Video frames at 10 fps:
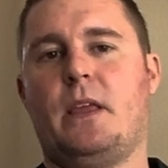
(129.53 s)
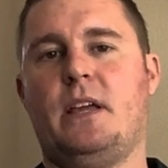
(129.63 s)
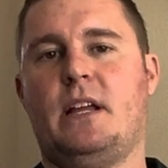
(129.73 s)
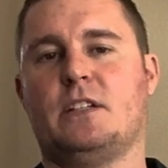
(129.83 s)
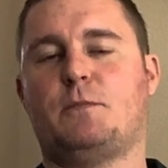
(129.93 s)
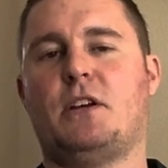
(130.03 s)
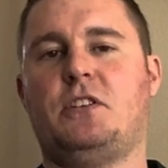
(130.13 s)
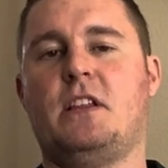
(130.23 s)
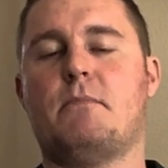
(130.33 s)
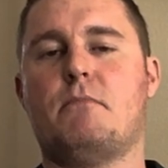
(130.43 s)
and
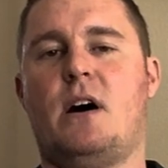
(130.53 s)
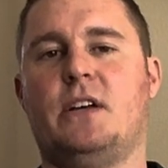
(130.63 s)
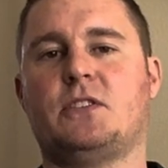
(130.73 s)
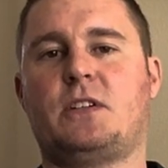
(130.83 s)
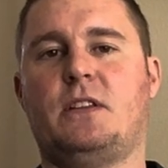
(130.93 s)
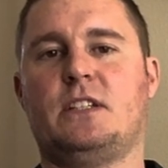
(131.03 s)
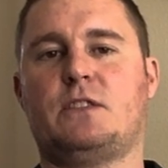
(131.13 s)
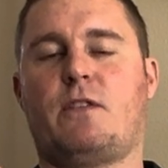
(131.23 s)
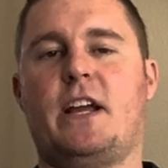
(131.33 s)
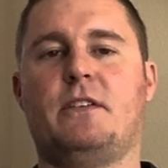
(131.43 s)
especially the musk, this
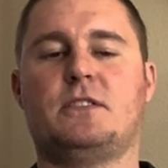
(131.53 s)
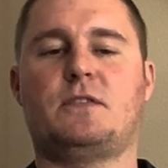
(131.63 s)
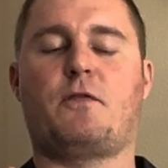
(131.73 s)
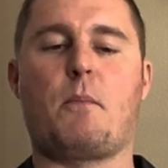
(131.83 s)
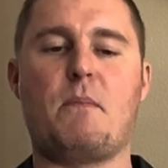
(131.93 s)
fragrance for